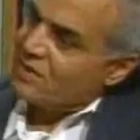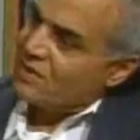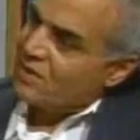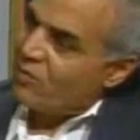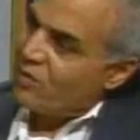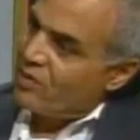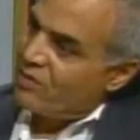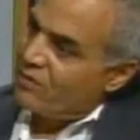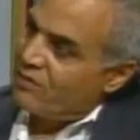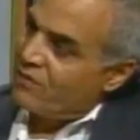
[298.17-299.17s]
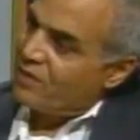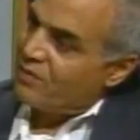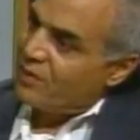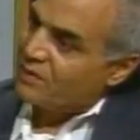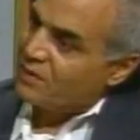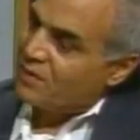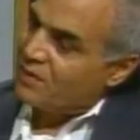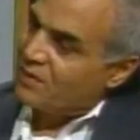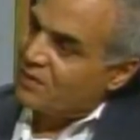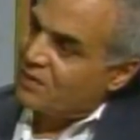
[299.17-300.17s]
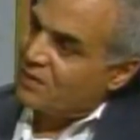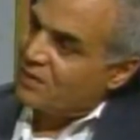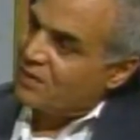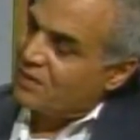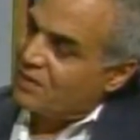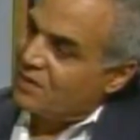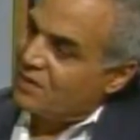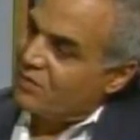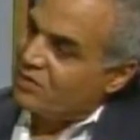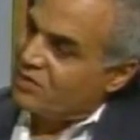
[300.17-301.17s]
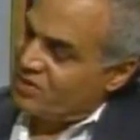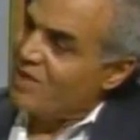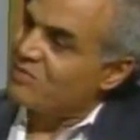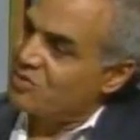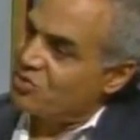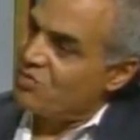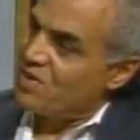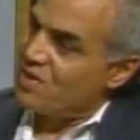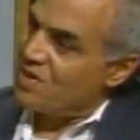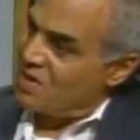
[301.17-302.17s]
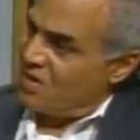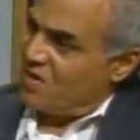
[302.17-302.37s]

is not aware of that particular, which it seems to me,